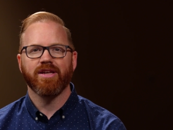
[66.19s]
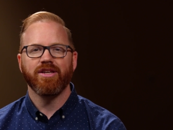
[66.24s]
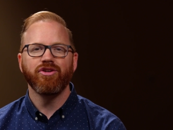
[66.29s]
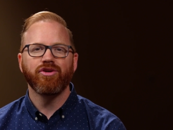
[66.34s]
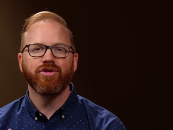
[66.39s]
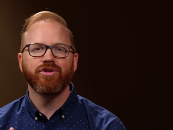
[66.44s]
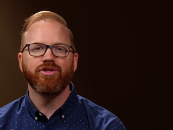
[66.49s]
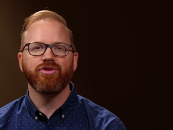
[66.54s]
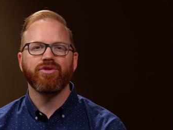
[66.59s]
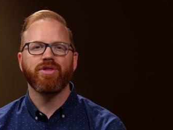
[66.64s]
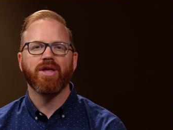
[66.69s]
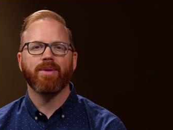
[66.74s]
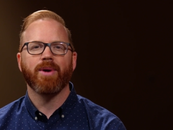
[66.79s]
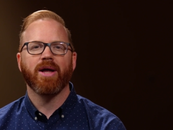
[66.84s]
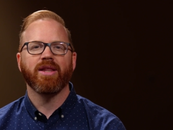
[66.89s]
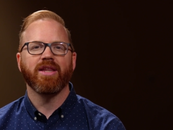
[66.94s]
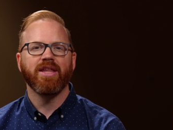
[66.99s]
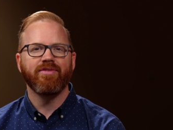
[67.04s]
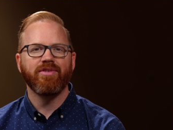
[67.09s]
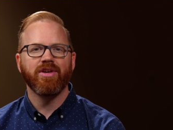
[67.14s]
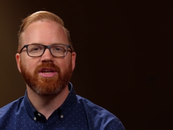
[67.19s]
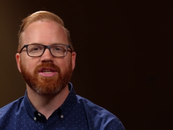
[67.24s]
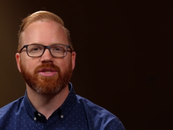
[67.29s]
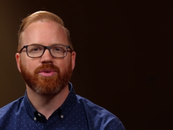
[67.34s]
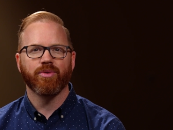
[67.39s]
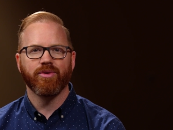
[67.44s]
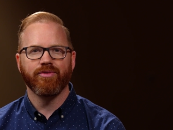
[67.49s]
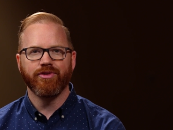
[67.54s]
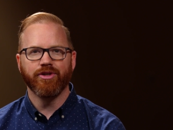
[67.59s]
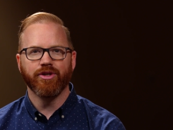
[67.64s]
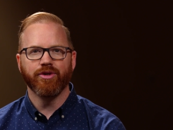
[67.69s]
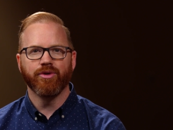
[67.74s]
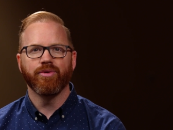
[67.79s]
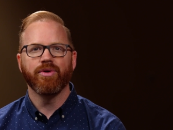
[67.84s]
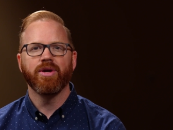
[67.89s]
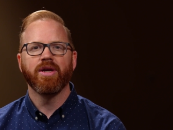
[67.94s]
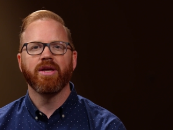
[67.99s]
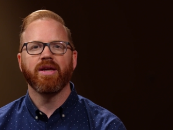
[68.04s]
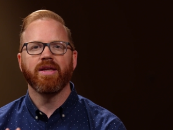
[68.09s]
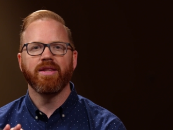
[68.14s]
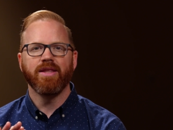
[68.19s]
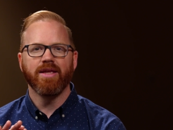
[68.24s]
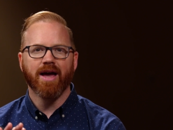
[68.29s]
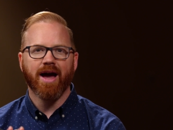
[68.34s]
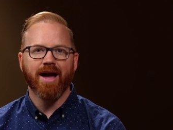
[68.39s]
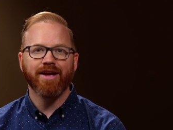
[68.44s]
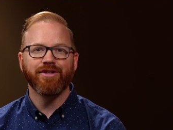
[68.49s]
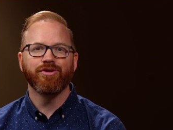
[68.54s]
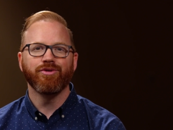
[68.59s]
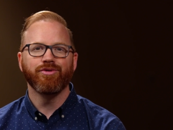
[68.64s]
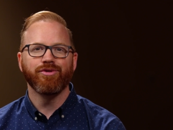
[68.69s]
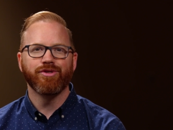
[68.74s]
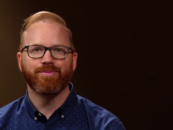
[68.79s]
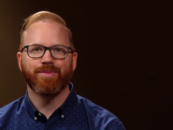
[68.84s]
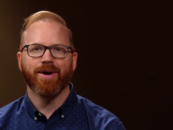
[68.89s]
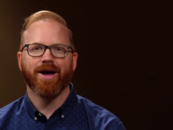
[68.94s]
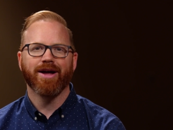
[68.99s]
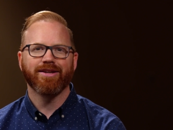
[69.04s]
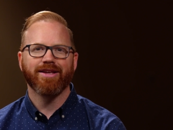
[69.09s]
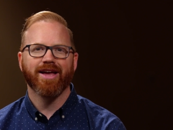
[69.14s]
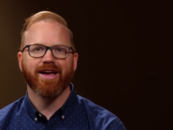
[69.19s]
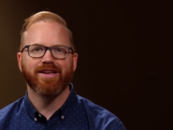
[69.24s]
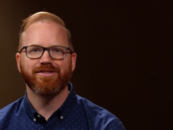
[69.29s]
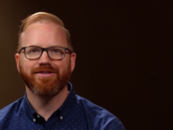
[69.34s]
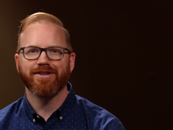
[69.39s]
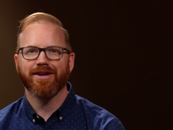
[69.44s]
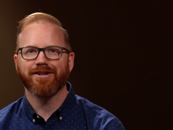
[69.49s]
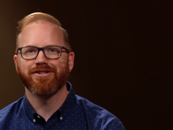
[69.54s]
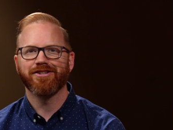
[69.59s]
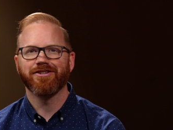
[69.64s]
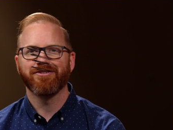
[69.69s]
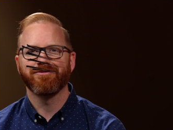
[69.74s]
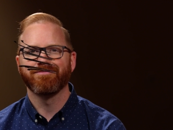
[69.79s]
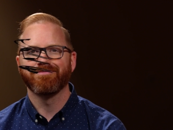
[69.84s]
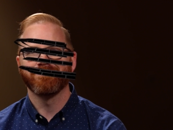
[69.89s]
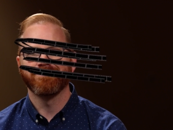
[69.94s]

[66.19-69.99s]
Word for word: and you can do that by leaving us a review in the iTunes podcast section.